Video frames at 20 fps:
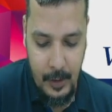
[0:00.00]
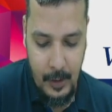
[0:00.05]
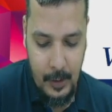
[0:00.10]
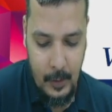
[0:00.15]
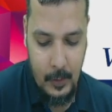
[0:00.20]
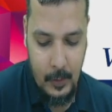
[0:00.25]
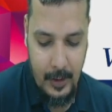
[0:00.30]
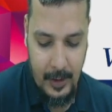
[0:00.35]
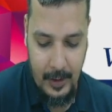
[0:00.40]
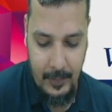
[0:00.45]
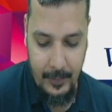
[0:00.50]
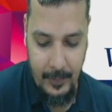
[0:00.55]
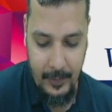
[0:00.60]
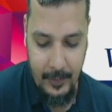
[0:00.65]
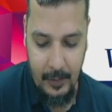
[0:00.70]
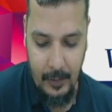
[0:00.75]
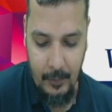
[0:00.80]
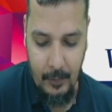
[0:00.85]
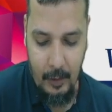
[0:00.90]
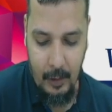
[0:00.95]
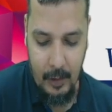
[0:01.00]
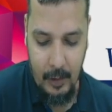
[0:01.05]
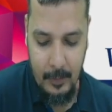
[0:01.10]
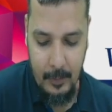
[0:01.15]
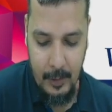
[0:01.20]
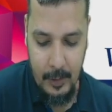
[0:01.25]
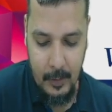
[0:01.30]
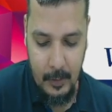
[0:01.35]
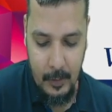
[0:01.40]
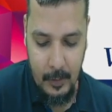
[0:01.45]
to 31st of
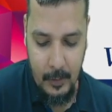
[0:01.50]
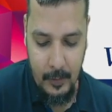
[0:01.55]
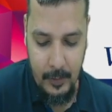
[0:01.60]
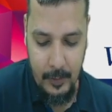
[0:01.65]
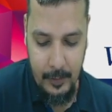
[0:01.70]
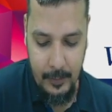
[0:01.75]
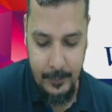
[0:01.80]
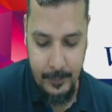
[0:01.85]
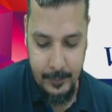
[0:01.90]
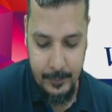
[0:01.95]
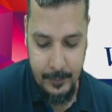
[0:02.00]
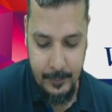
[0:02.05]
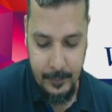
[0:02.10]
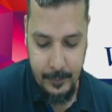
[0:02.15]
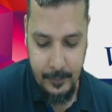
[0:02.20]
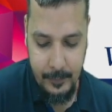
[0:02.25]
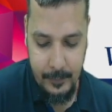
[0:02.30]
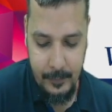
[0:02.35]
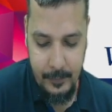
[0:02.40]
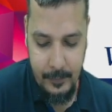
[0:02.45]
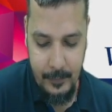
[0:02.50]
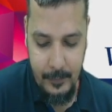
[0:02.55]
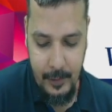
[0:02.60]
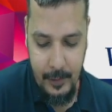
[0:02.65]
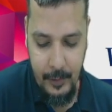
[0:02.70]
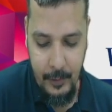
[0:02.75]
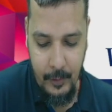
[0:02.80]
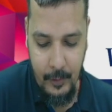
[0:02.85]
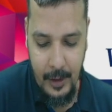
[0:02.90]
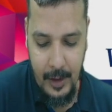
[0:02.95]
October
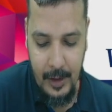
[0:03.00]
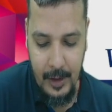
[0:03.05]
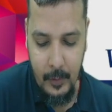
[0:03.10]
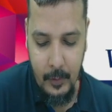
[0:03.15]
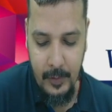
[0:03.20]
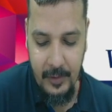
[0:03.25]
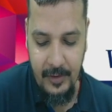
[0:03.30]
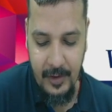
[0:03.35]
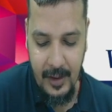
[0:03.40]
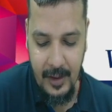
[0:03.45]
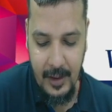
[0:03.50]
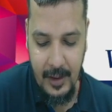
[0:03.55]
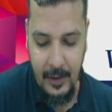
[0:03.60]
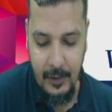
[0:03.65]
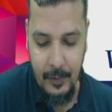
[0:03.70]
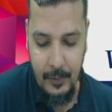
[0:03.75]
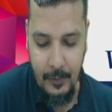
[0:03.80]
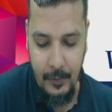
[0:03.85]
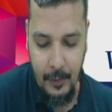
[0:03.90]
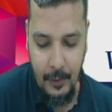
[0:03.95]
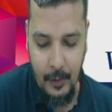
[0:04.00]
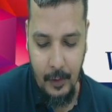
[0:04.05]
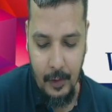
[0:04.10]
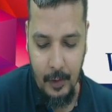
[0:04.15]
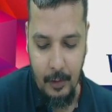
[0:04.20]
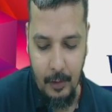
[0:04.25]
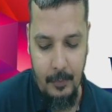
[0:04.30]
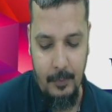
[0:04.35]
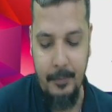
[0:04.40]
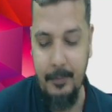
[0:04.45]
2022 which are relevant for
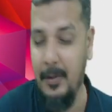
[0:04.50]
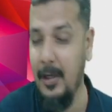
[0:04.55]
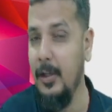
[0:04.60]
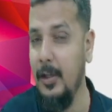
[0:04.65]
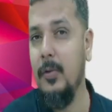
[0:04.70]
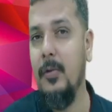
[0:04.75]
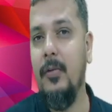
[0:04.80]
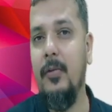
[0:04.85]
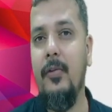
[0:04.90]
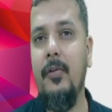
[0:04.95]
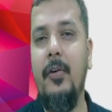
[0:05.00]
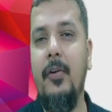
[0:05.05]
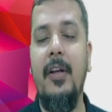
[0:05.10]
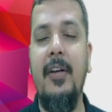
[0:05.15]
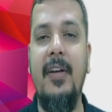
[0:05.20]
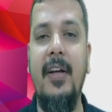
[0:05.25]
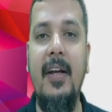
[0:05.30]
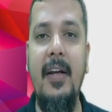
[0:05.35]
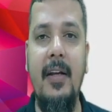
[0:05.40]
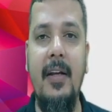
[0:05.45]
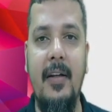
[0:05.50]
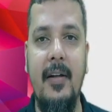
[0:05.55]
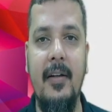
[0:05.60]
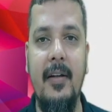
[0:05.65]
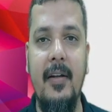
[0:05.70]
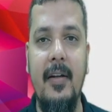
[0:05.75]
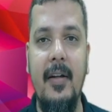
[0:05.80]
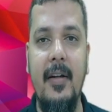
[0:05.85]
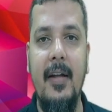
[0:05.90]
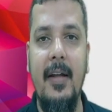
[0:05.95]
your May 2023
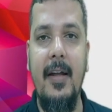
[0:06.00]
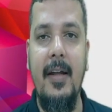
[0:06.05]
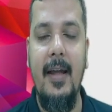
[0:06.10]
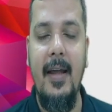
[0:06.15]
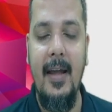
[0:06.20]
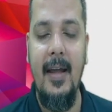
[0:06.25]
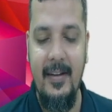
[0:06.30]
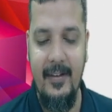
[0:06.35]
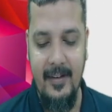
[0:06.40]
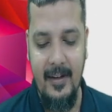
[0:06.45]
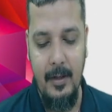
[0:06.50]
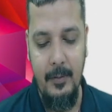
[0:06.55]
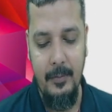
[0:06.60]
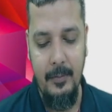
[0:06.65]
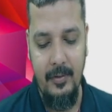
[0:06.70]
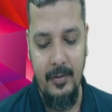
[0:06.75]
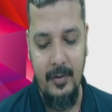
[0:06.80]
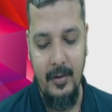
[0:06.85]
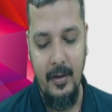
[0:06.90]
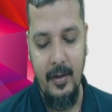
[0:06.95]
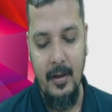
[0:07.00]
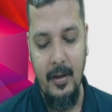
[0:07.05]
exams.